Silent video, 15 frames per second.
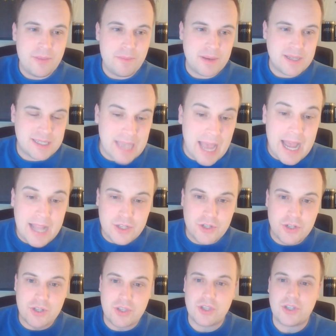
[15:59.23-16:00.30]
besides
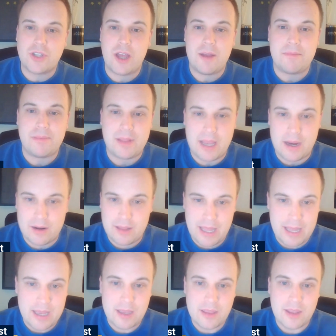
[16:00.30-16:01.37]
just the stud player.
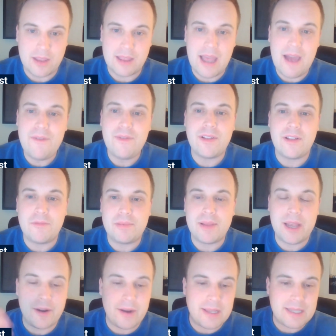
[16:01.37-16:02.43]
Like the level of
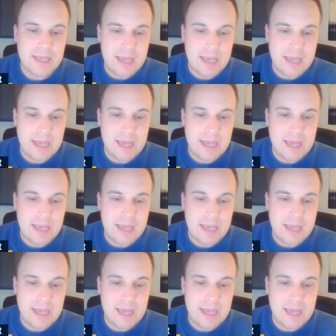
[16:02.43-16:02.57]
player